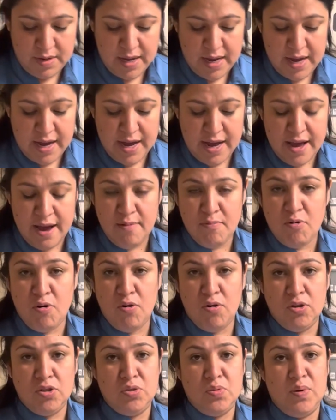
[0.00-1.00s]
I am
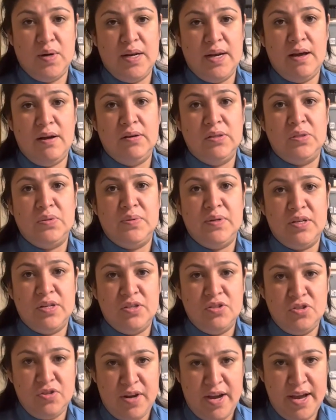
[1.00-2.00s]
going to allow it to air
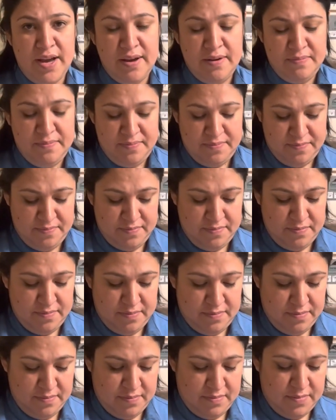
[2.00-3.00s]
dry.
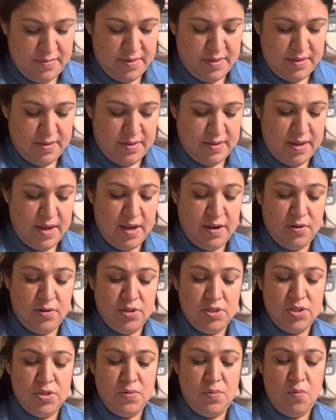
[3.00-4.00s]
I'm
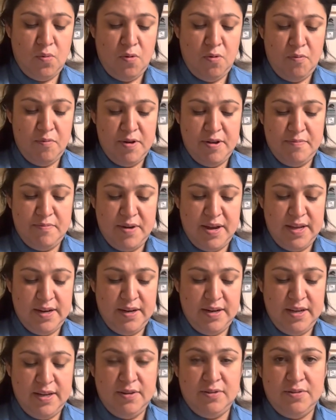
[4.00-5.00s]
going to open my
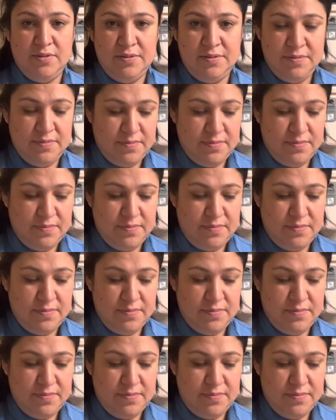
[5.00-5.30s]
needle.